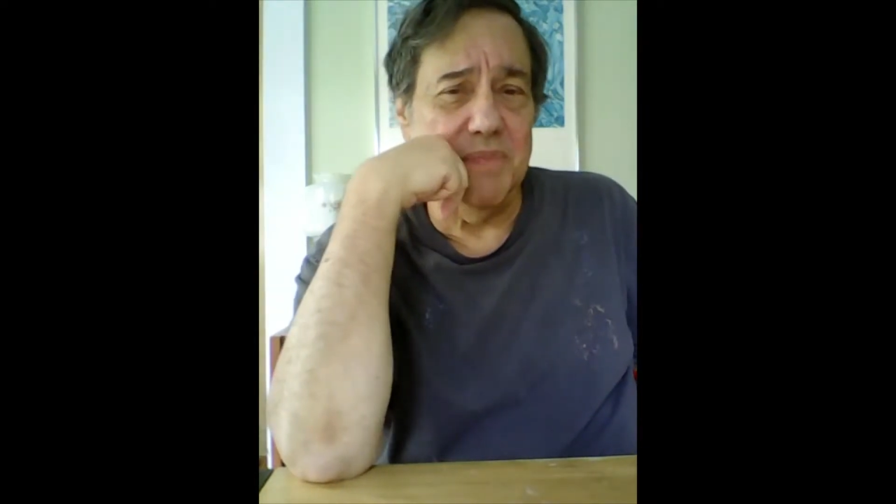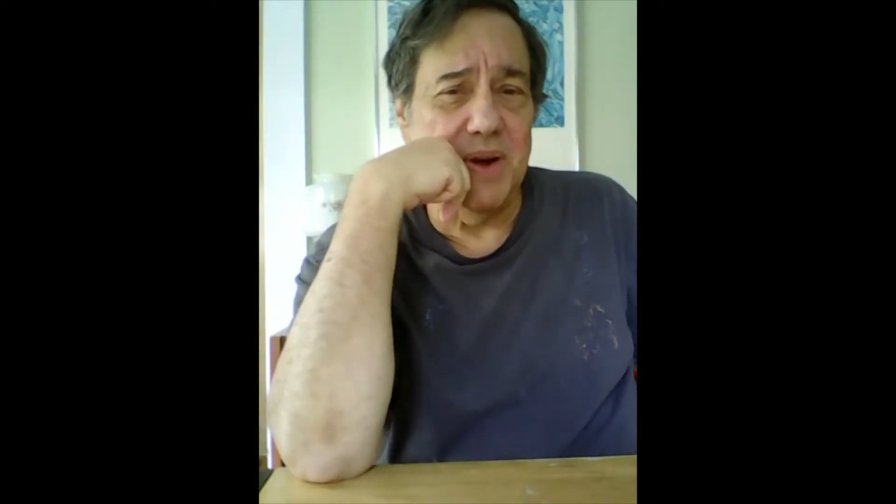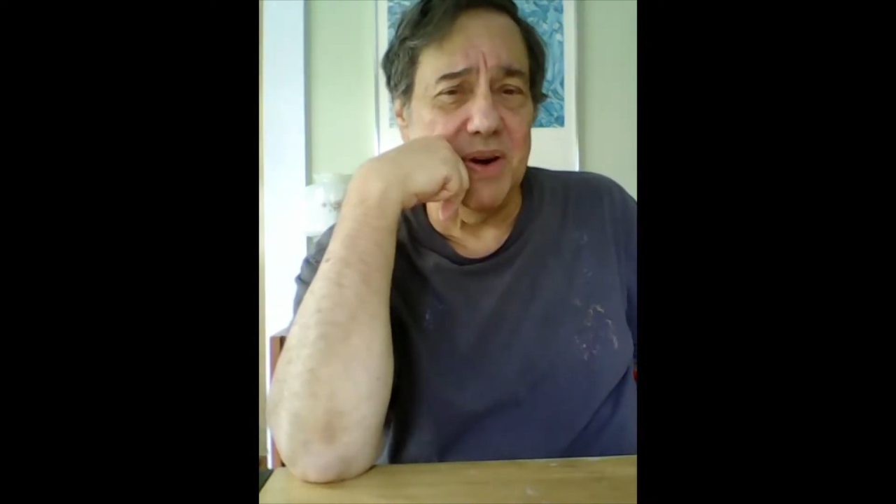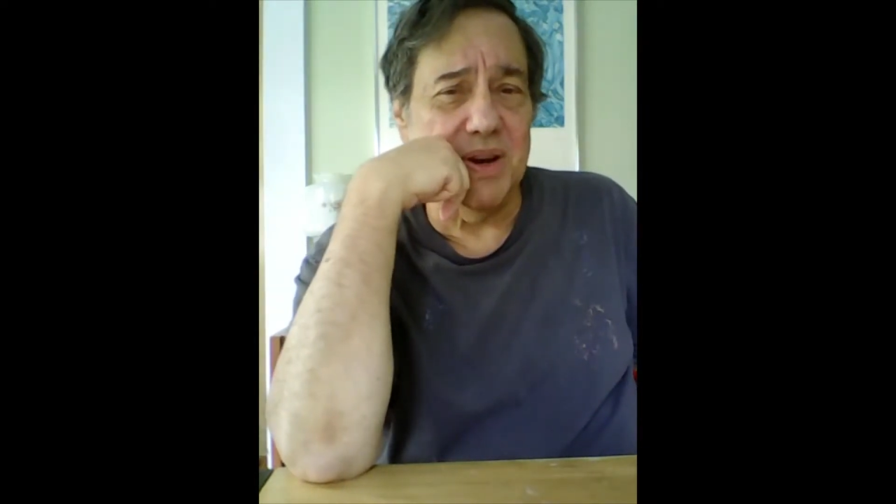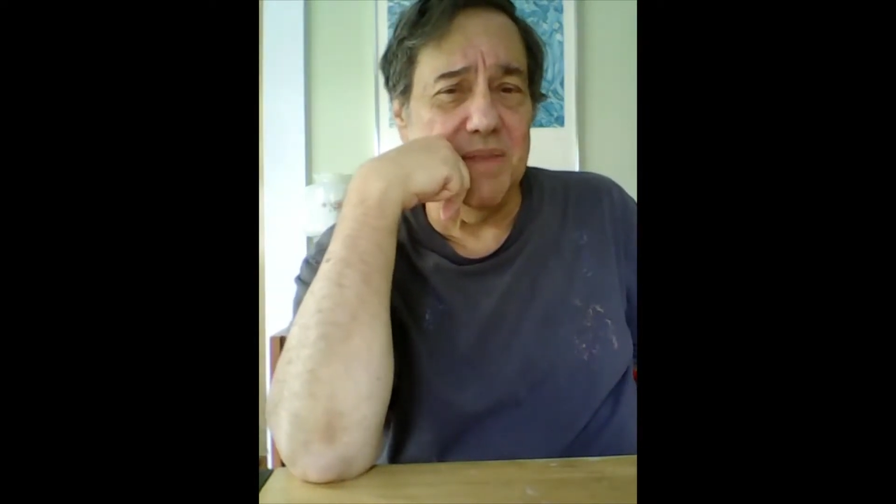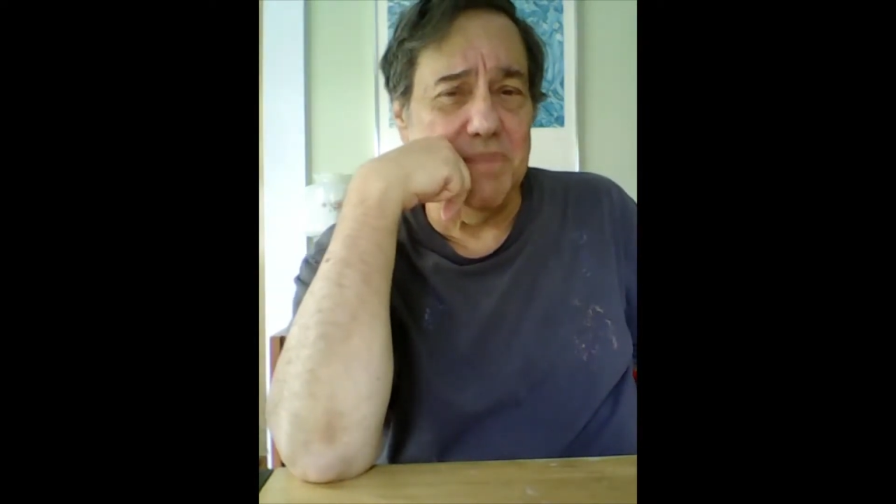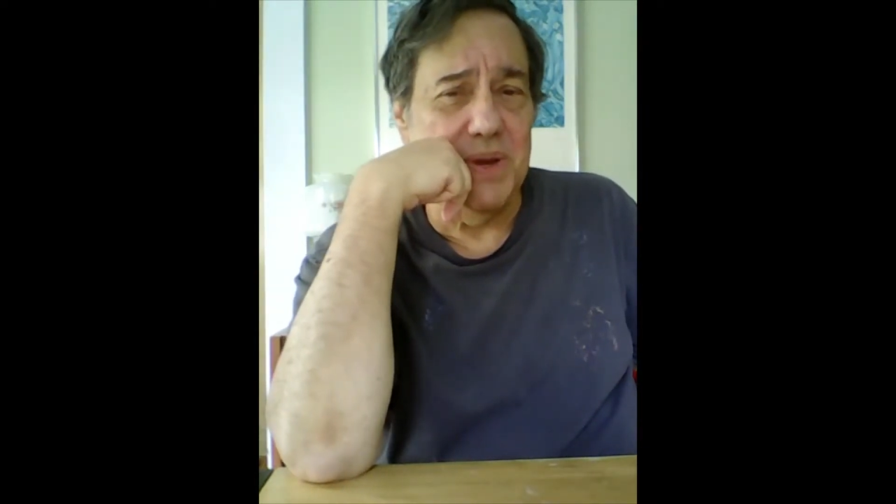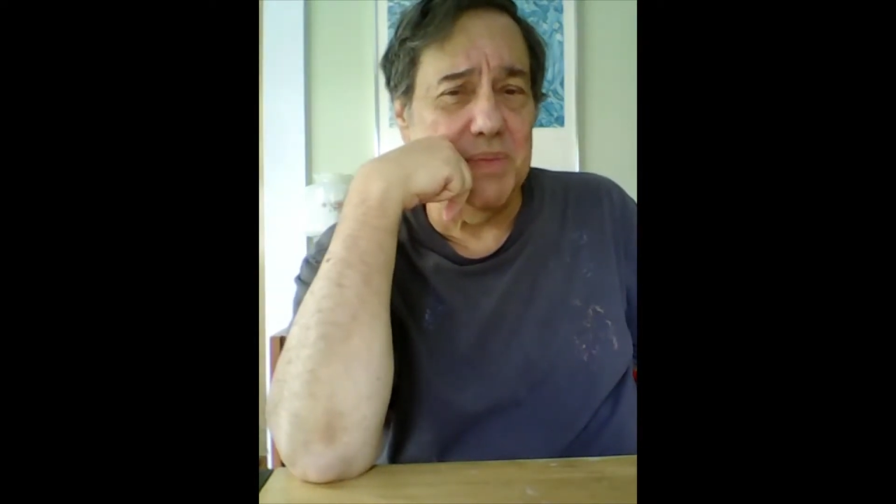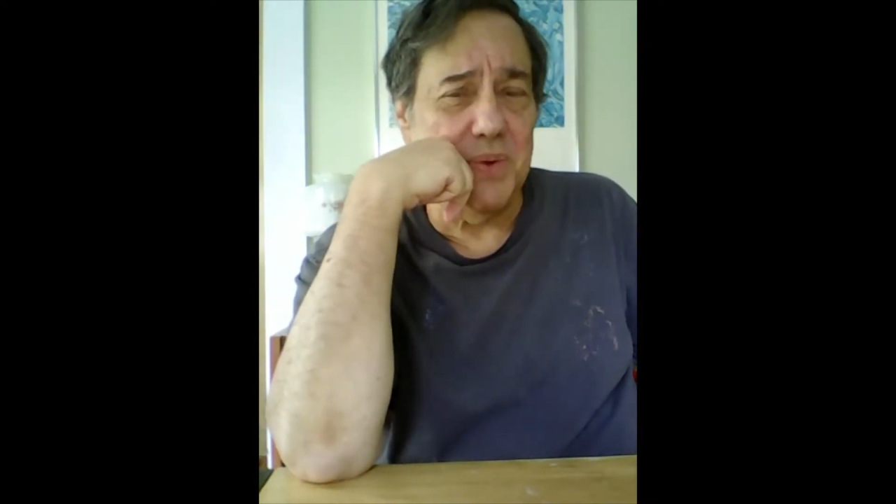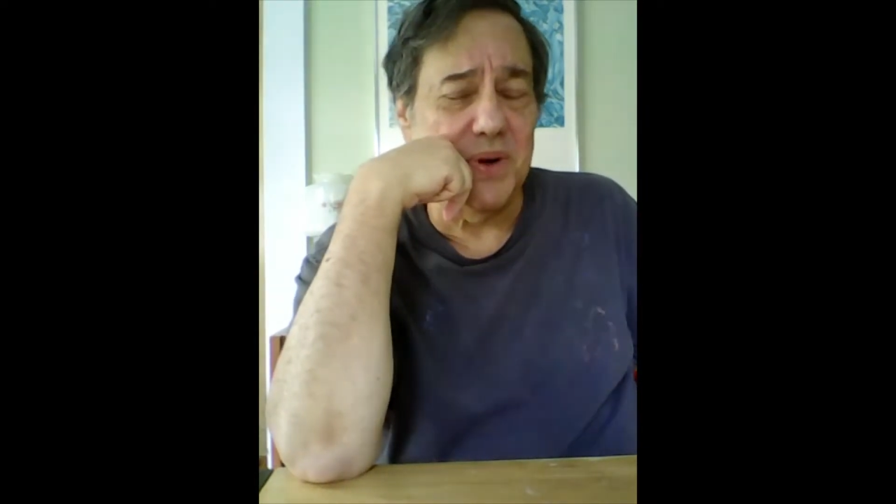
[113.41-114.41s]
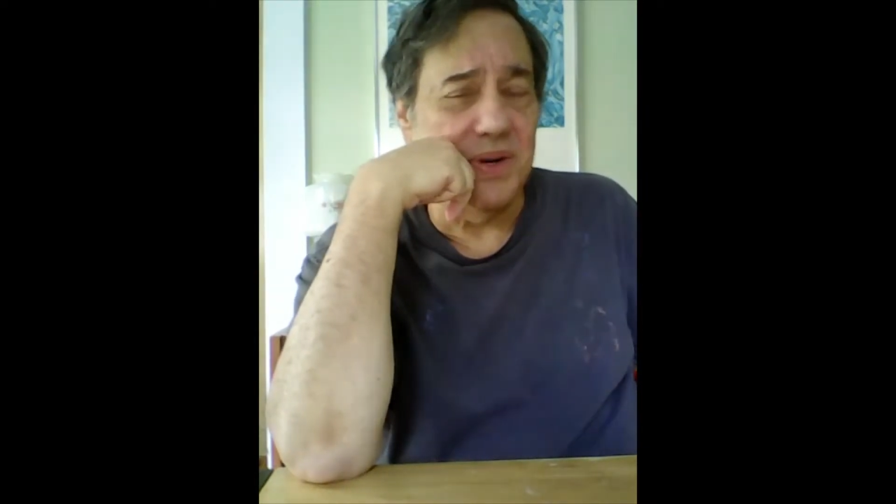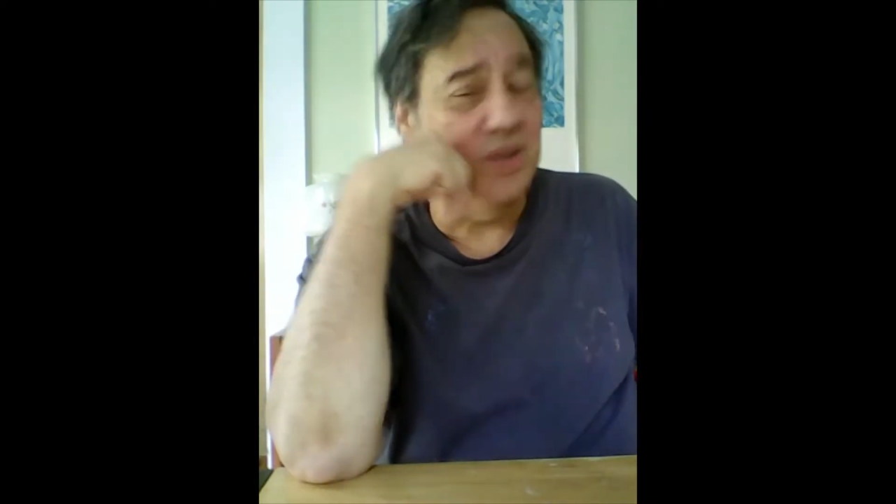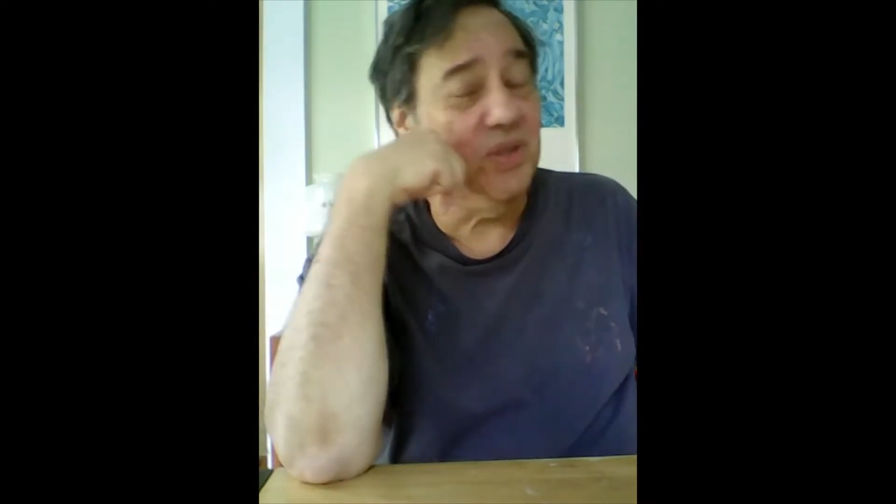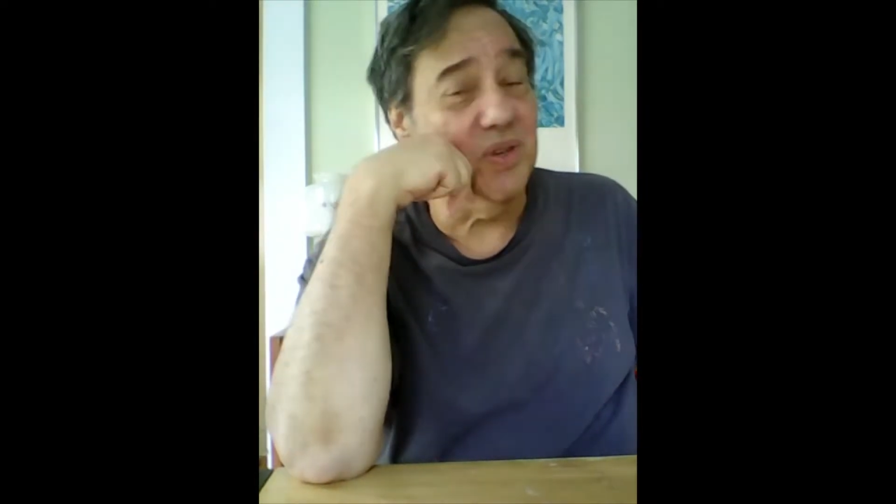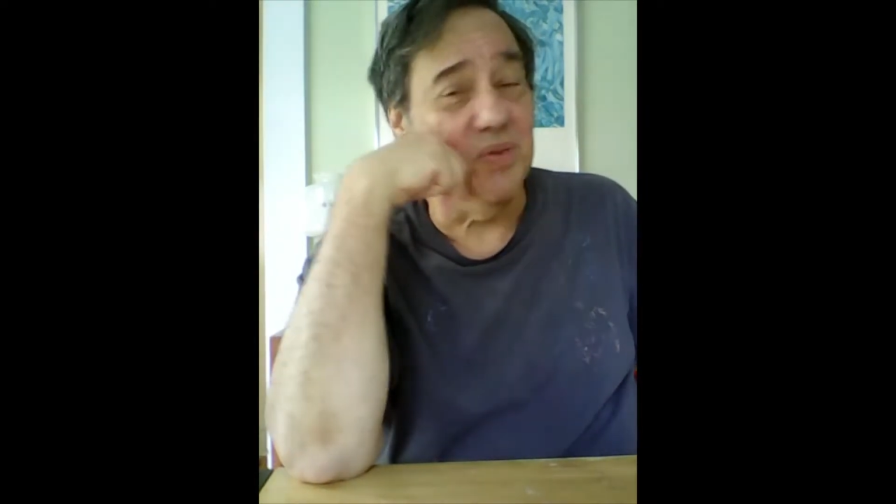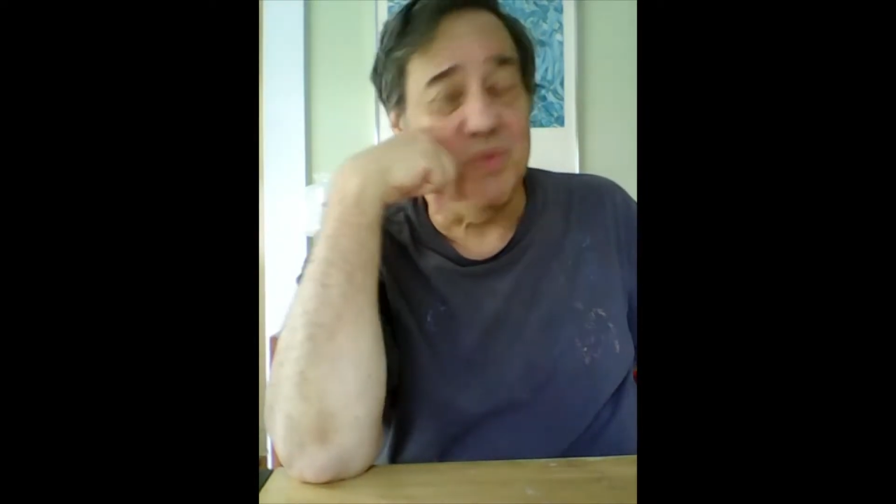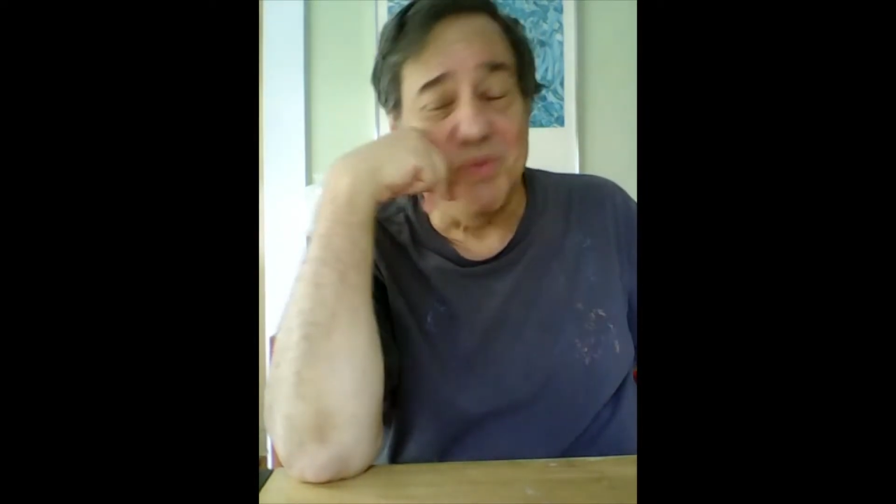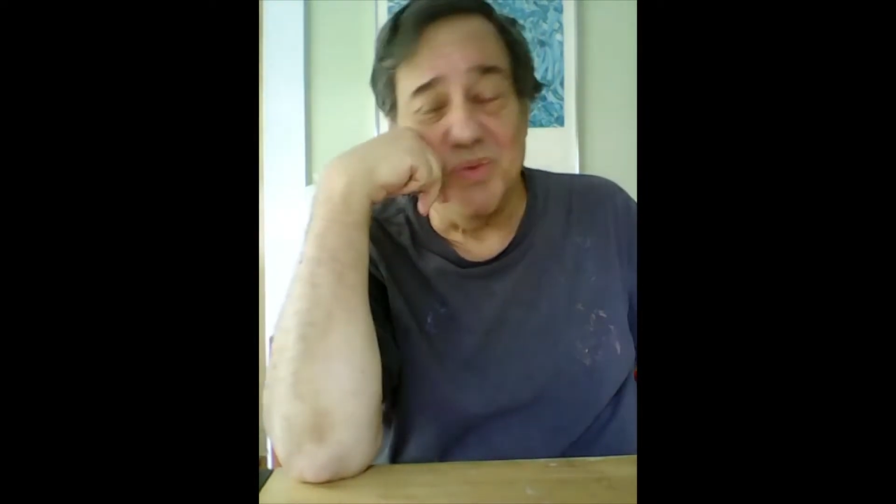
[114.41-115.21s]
American people are just